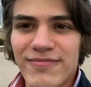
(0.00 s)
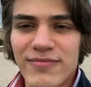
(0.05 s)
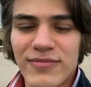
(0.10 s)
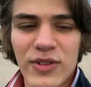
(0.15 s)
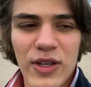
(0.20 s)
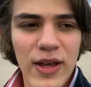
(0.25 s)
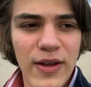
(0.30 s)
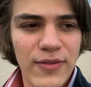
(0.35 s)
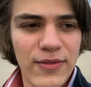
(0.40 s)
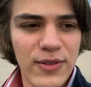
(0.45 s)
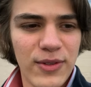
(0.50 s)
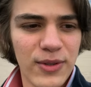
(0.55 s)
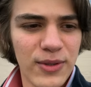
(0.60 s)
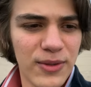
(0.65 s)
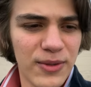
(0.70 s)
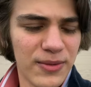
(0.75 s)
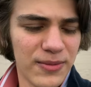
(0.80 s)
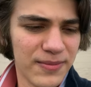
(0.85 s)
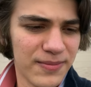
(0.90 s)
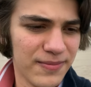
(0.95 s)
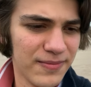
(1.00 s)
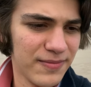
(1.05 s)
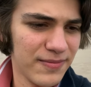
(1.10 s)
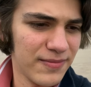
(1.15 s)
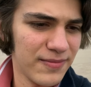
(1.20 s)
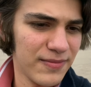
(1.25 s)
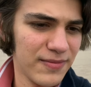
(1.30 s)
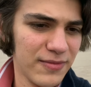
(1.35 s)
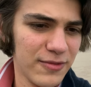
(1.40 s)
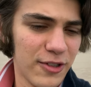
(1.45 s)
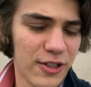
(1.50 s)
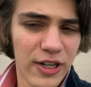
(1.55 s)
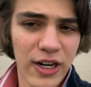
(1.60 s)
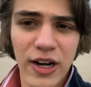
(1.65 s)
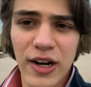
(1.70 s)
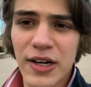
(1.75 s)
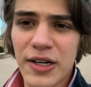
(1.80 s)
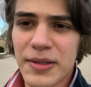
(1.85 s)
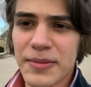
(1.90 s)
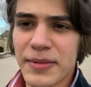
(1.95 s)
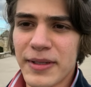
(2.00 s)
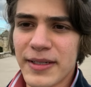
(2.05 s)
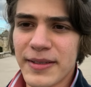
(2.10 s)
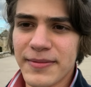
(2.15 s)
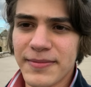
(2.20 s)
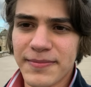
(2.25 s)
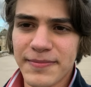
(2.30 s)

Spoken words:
You have to work hard, man.